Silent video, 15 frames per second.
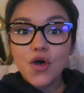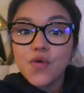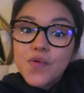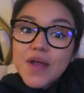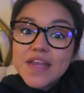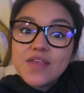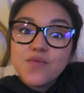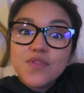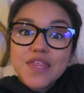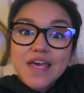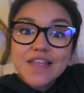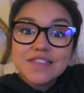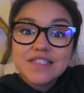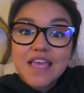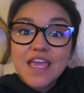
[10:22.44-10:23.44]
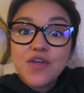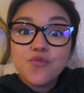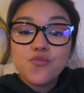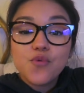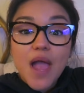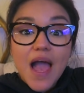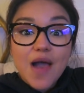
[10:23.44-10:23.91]
Alrighty, well that is a
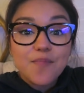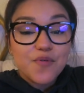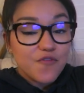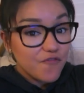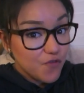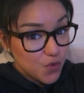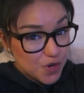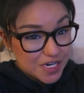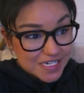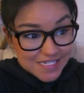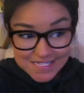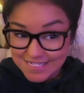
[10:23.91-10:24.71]
wrap for